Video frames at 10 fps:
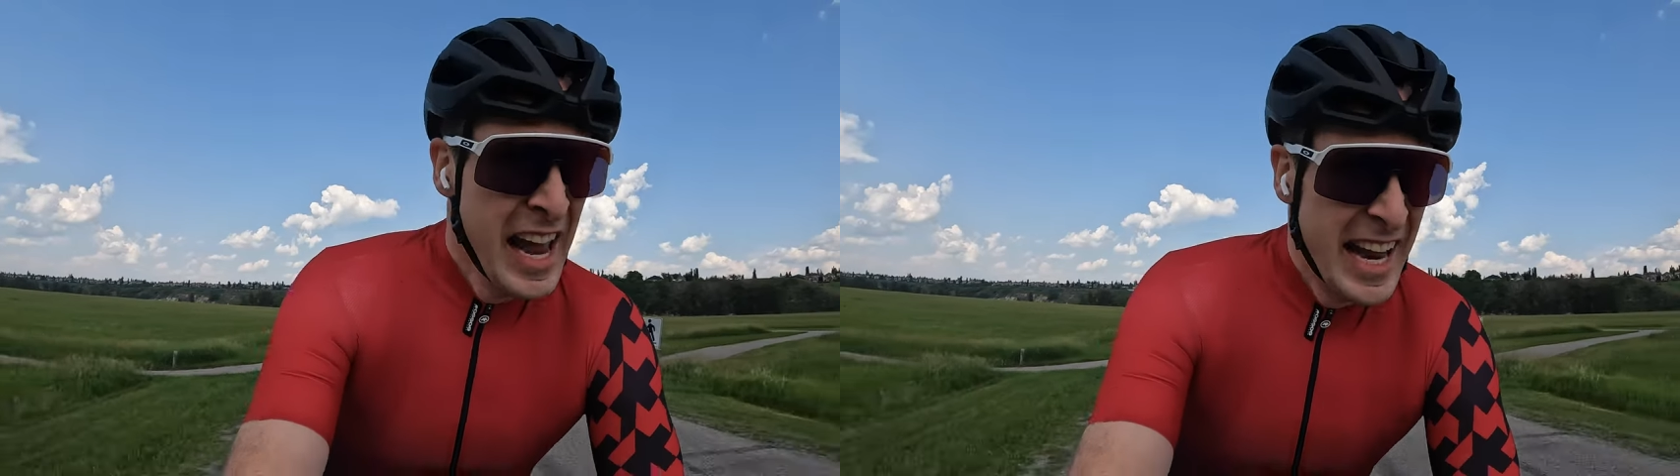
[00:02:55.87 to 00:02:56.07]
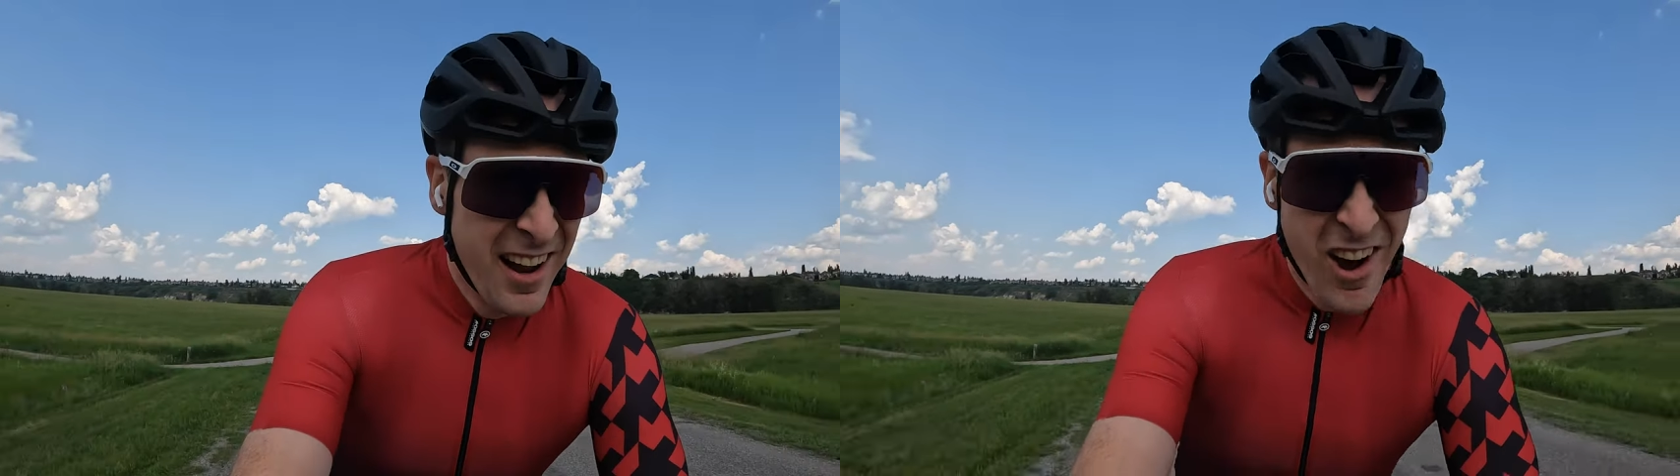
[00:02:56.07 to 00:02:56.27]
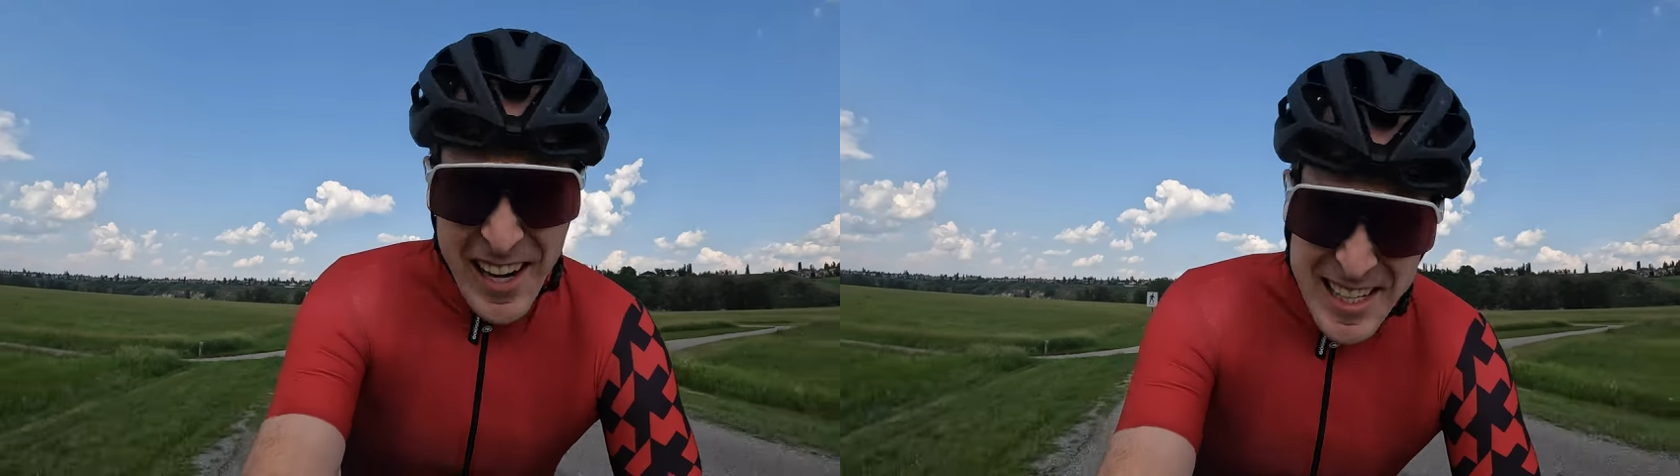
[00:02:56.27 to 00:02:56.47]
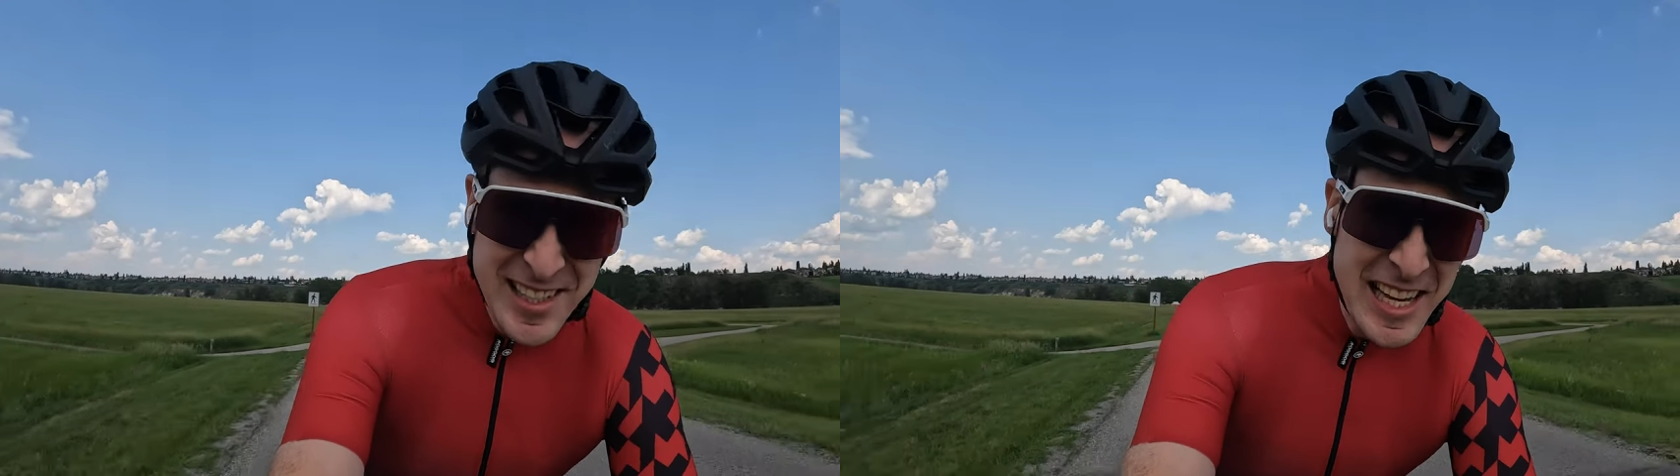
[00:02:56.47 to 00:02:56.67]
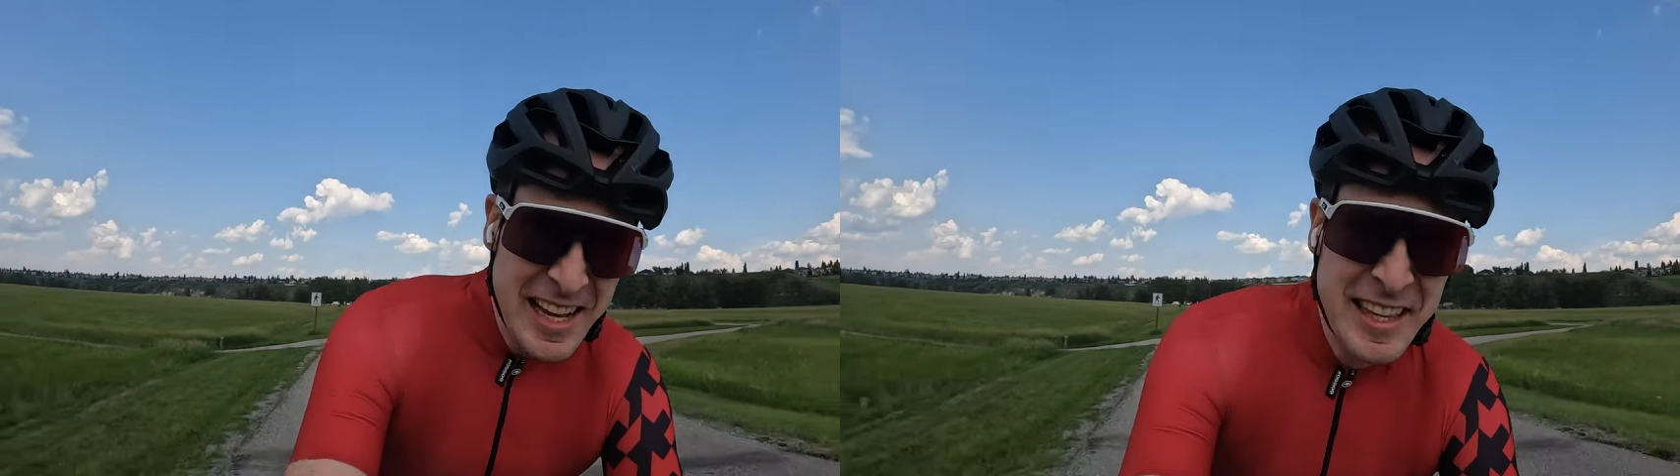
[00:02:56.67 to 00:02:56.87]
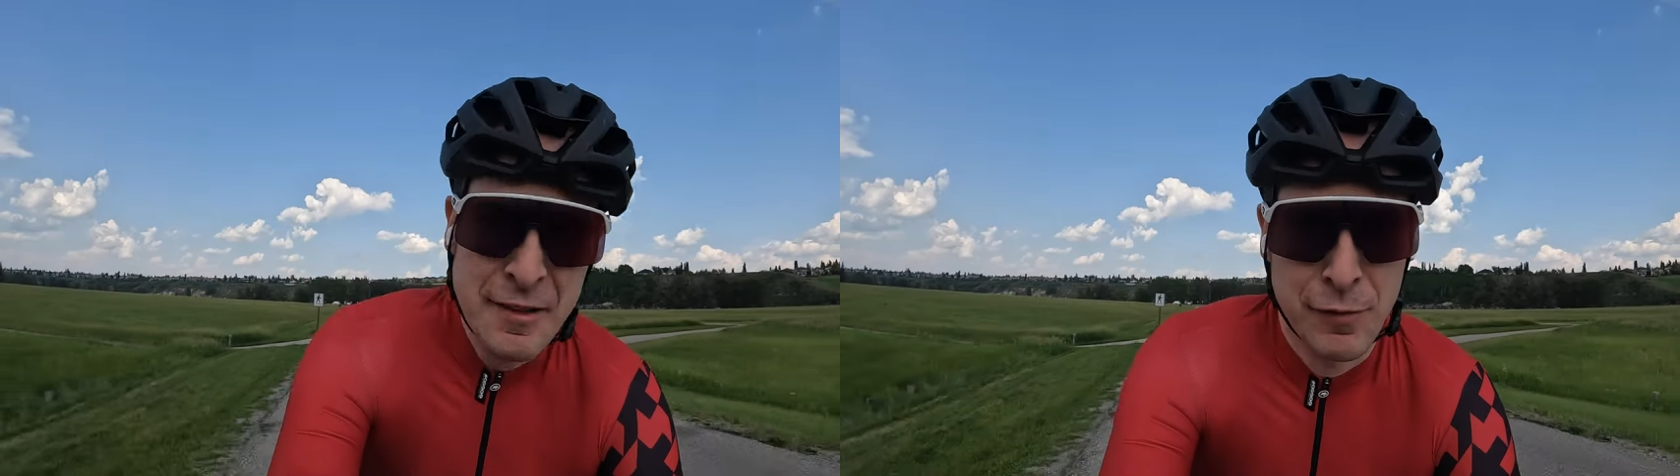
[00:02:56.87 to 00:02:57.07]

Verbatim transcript: And honestly, I think